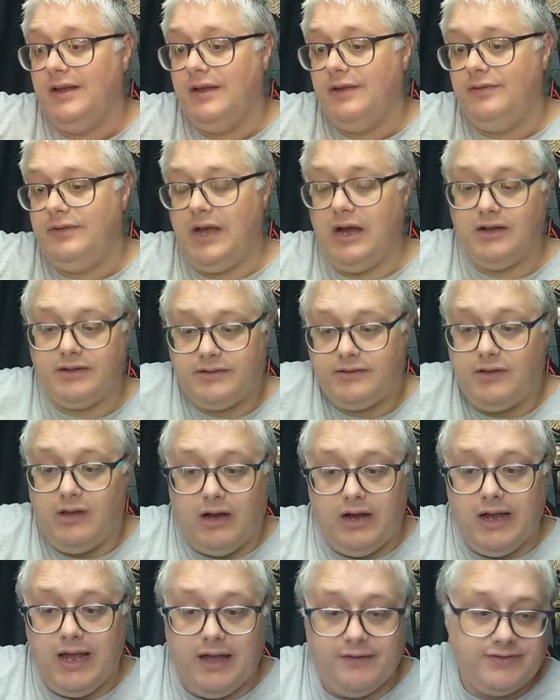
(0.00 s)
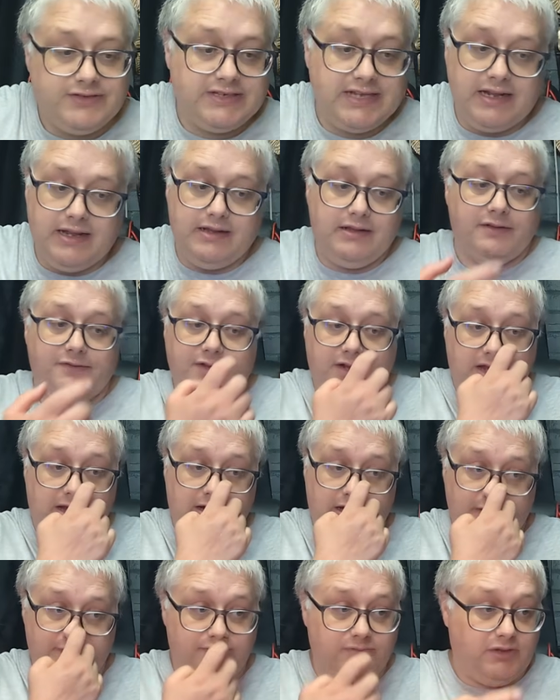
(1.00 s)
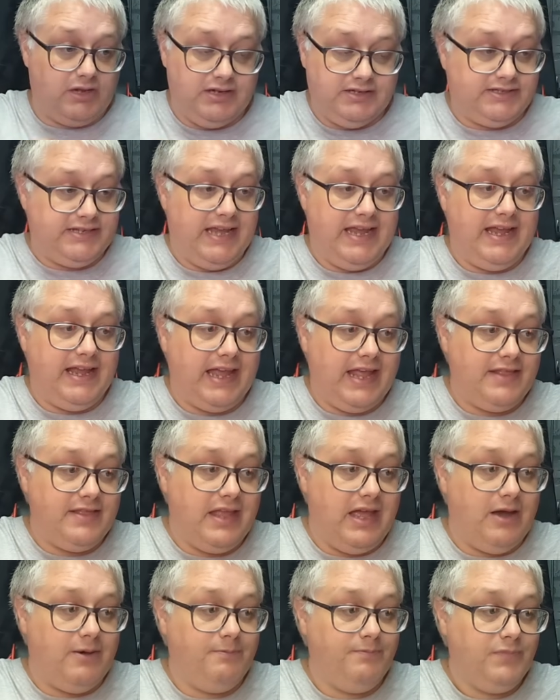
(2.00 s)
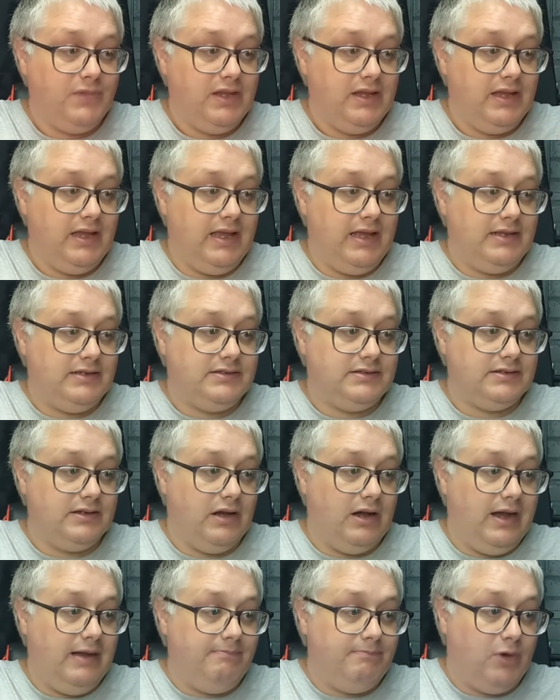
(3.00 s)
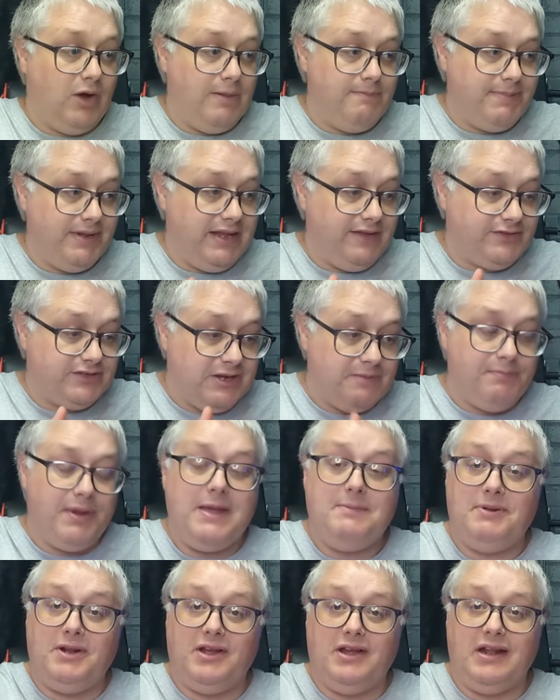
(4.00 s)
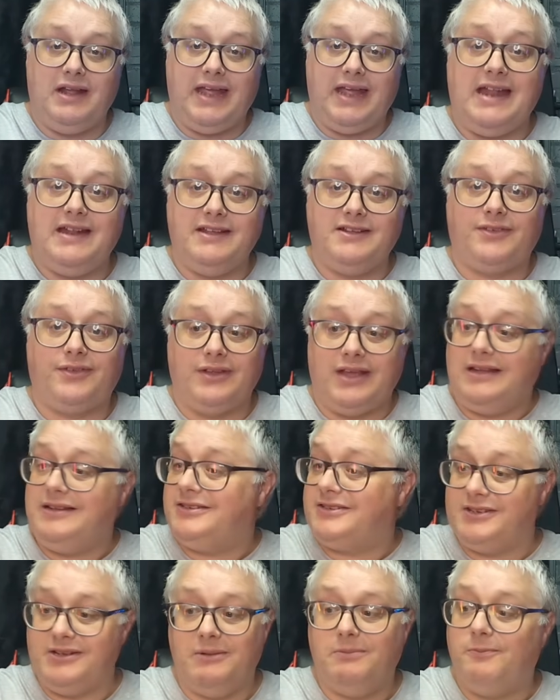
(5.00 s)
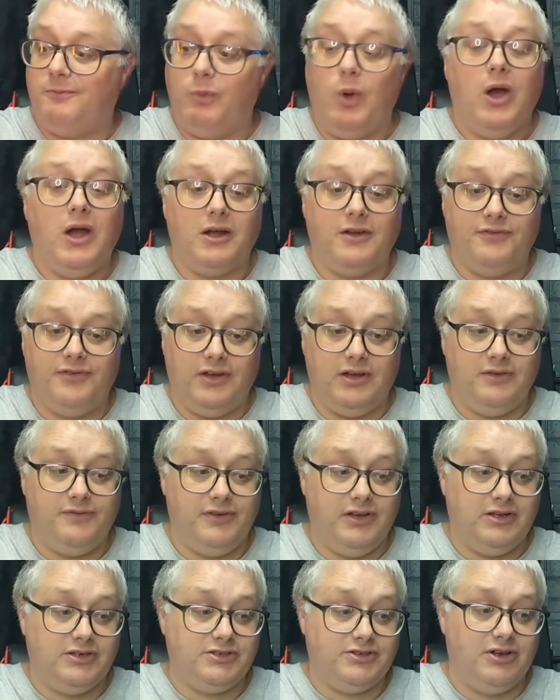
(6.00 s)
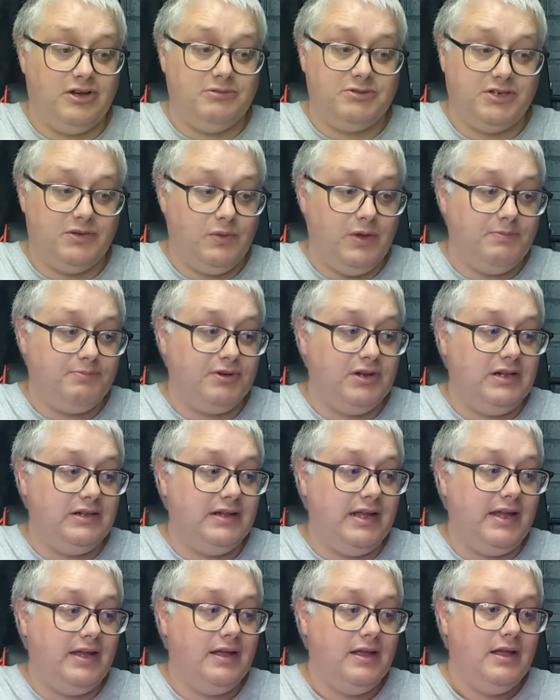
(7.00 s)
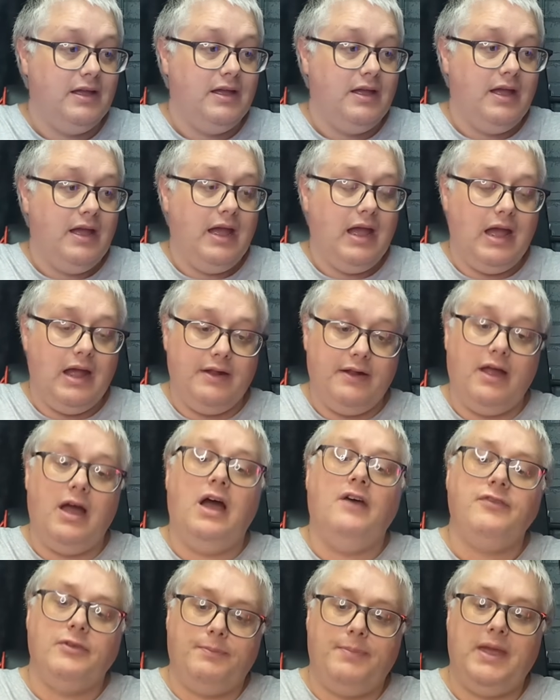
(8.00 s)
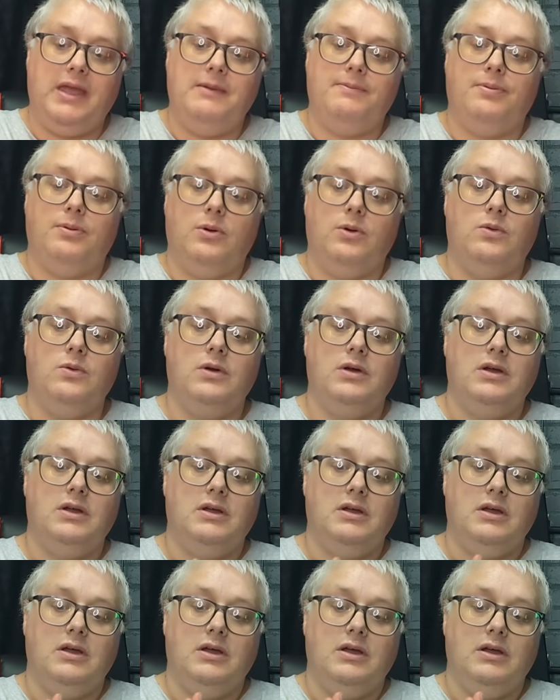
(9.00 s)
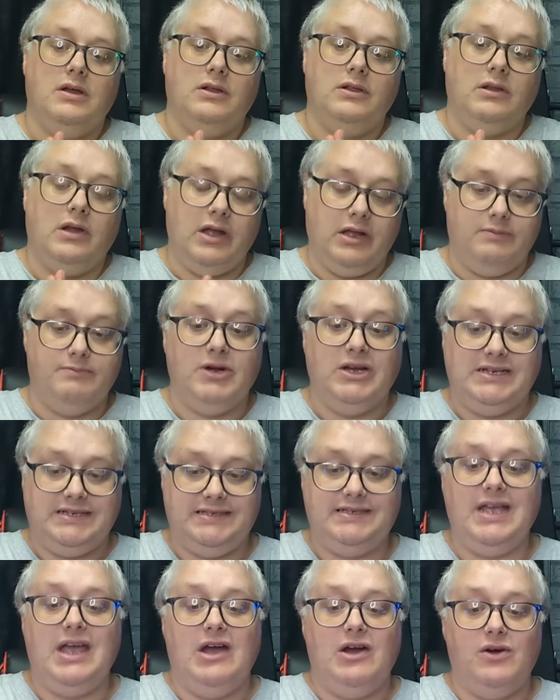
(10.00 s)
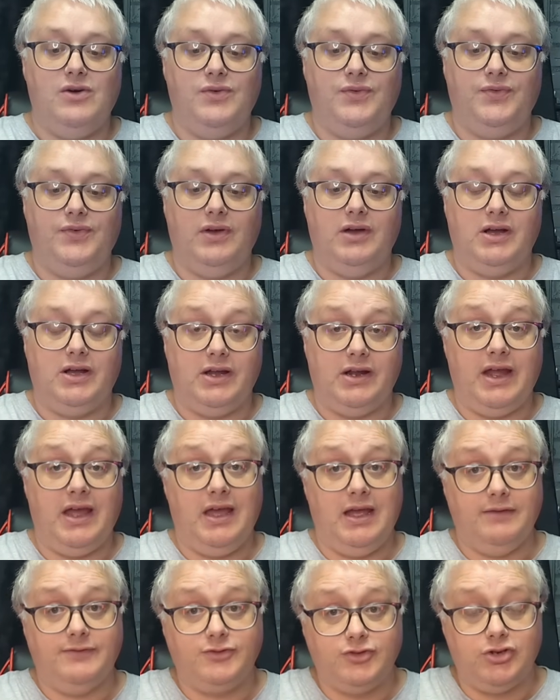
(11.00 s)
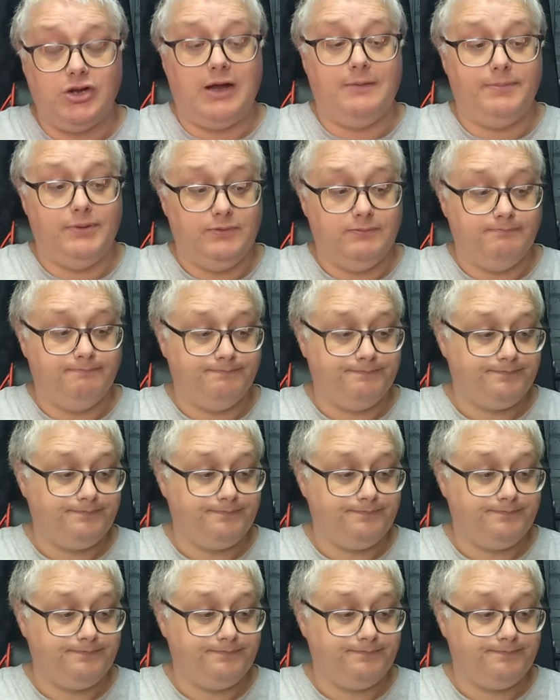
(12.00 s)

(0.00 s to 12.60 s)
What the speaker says: Now, I have said it in the video, and I'm going to say it again now, is I believe some people are going to this and it's going to work for the first time, it's going to work brilliantly, and other people, like myself, are going to have trouble.